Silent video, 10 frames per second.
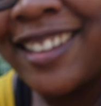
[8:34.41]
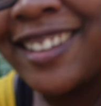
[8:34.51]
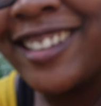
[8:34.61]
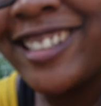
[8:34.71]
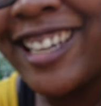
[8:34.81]

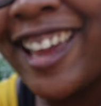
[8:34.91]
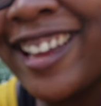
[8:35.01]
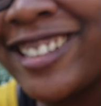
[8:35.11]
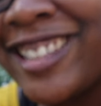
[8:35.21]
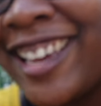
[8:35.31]
Look
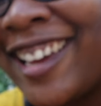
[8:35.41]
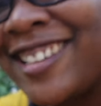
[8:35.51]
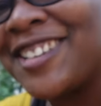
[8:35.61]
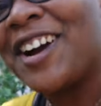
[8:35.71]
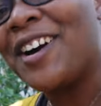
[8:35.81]
at that,
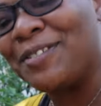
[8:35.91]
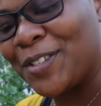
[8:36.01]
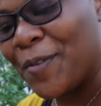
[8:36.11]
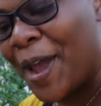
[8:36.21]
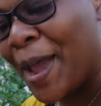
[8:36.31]
y'all. I'm
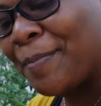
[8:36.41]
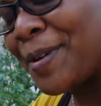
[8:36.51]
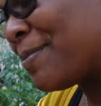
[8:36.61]
so happy